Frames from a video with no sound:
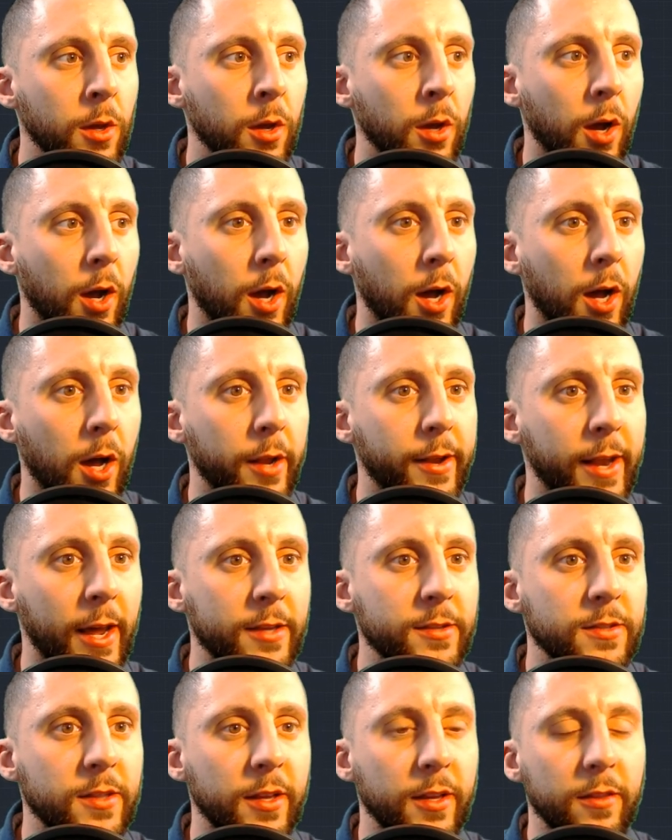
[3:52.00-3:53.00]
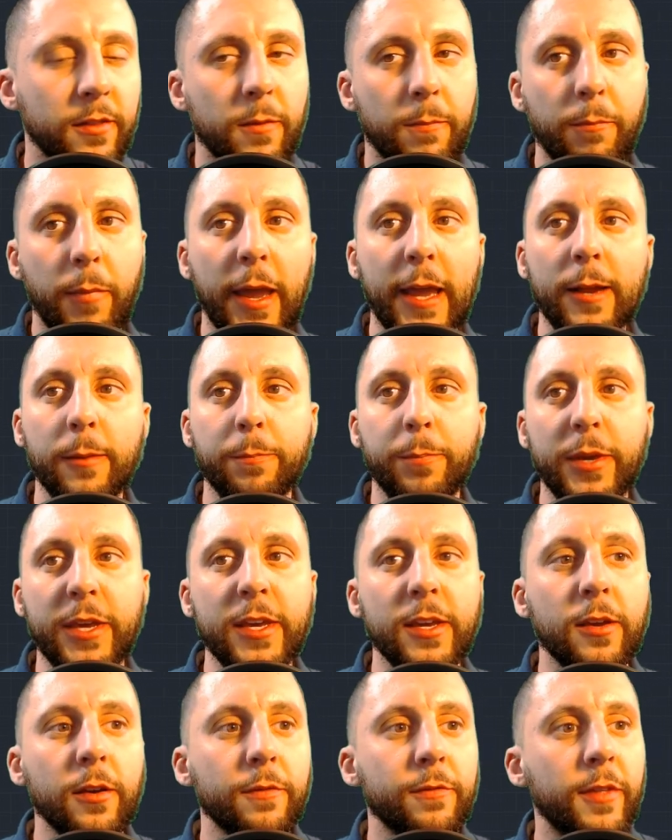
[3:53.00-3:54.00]
Uh, next thing, the main
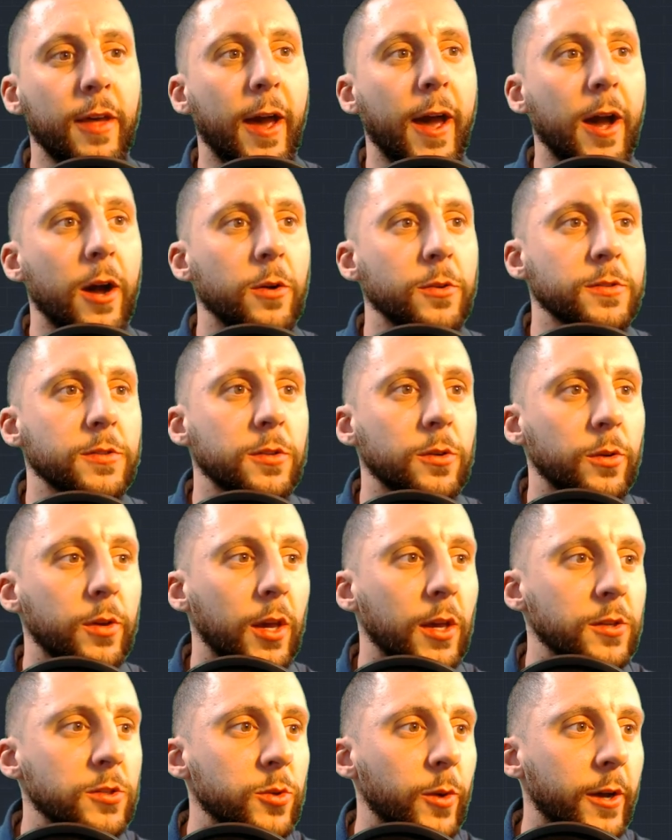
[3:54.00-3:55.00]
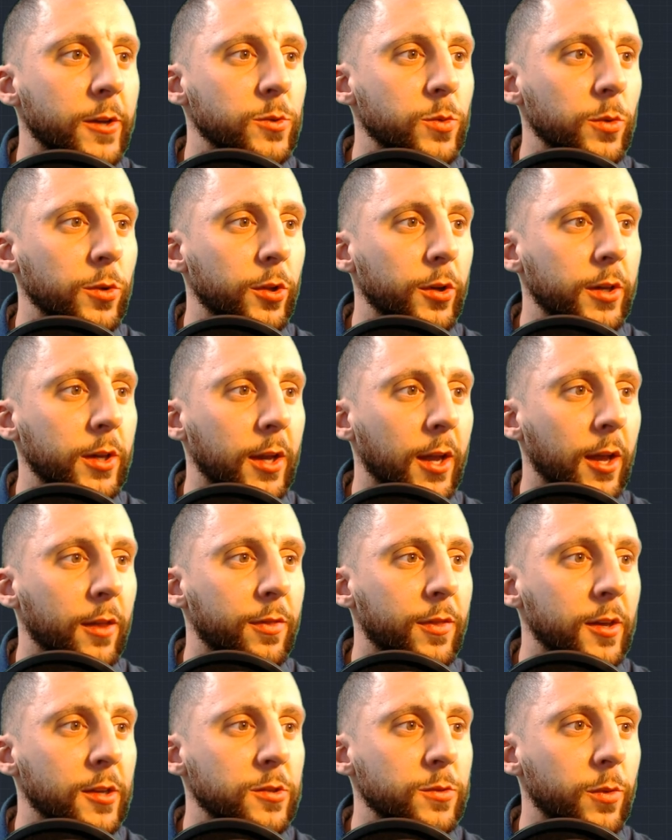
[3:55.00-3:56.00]
peak of the house. Okay, so as we're looking at
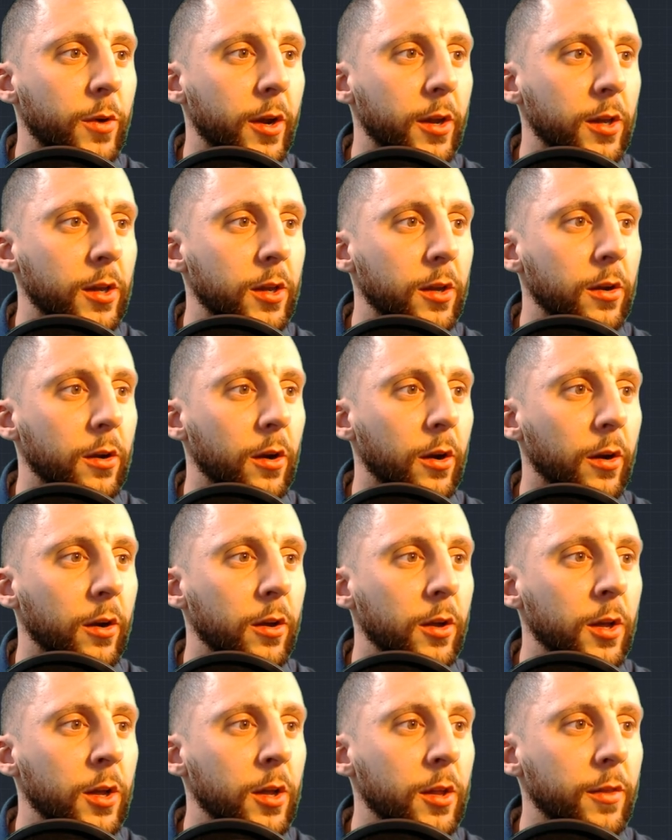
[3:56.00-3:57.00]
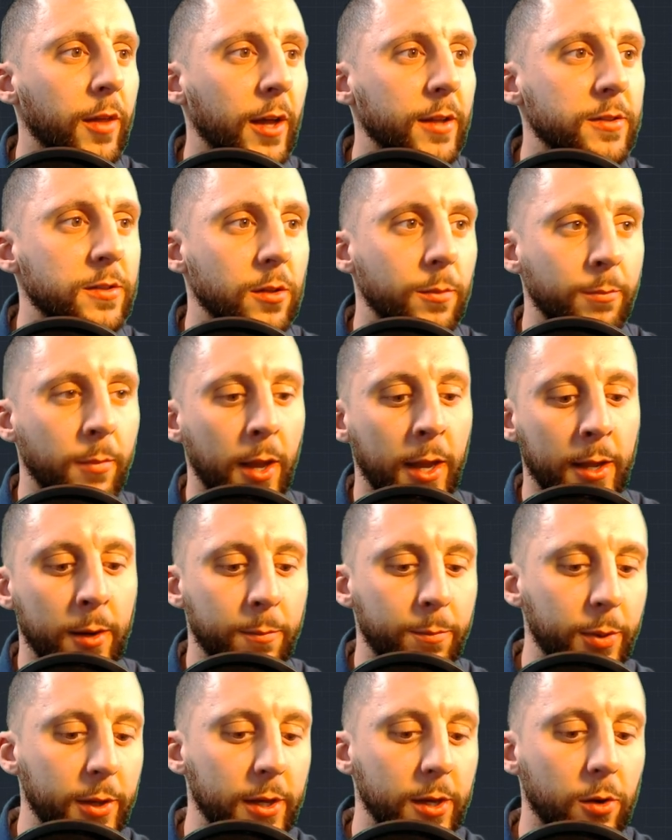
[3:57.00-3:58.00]
this right here, that's the main
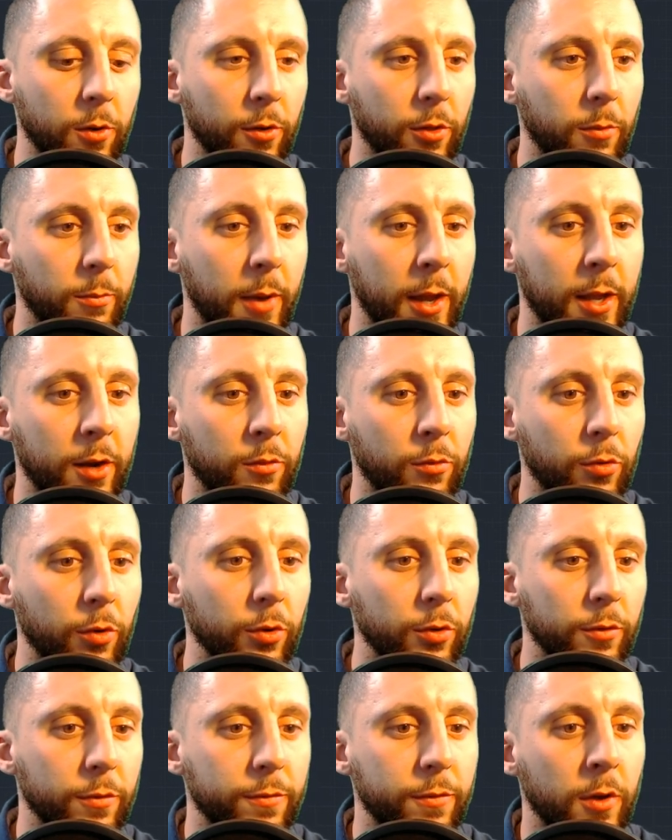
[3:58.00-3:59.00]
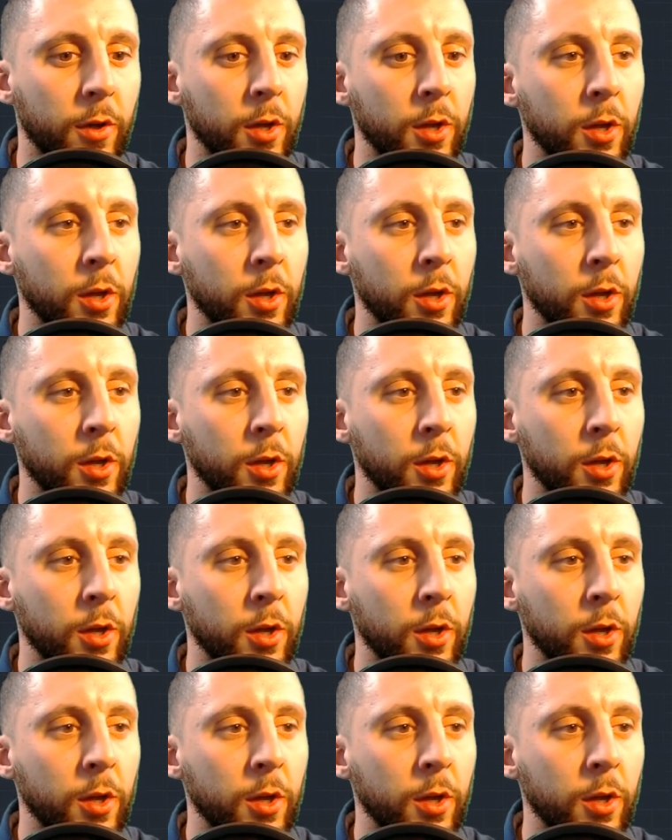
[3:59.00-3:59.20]
peak or the main roof.